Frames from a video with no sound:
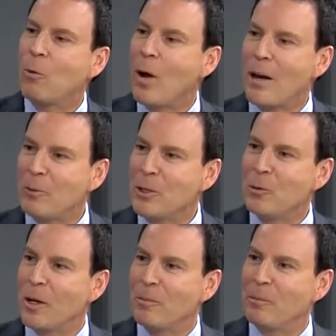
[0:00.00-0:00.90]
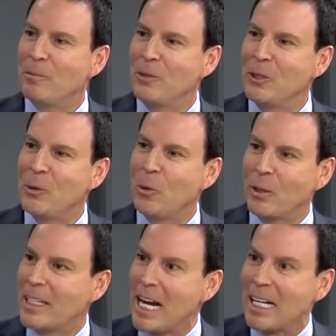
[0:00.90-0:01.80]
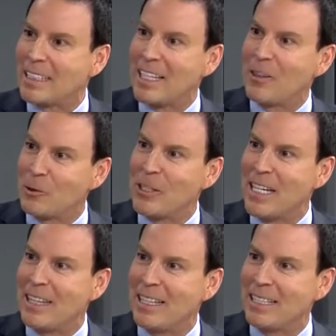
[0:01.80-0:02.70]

why would you want to do orthodontics on those teeth?